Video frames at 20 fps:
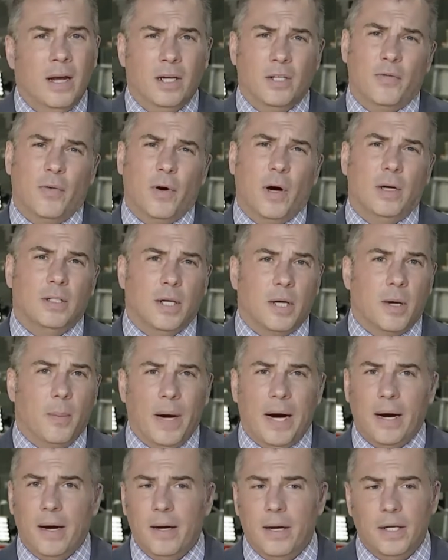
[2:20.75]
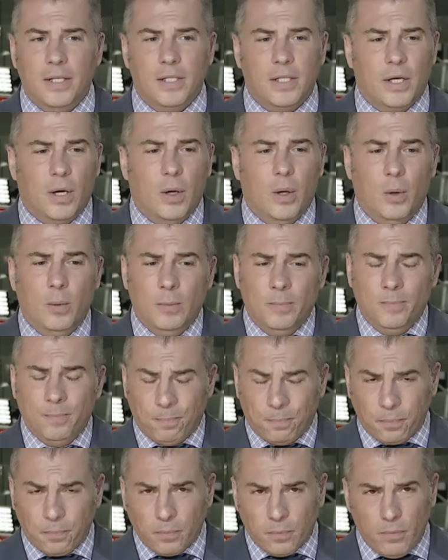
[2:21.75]
As far as the commodities go,
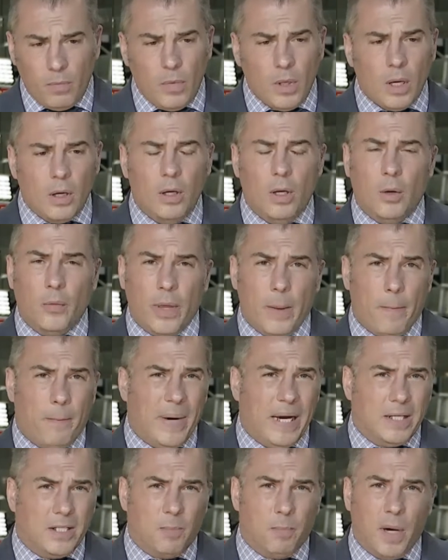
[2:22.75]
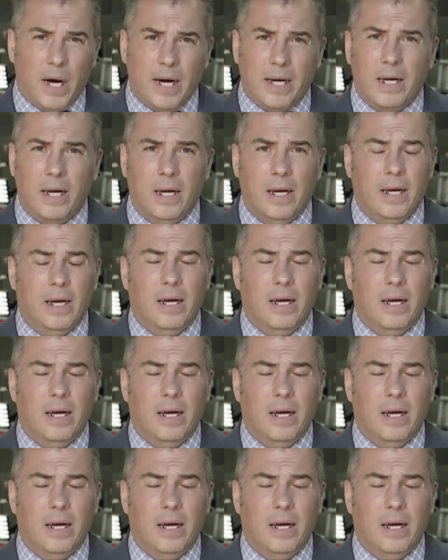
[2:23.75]
the big spike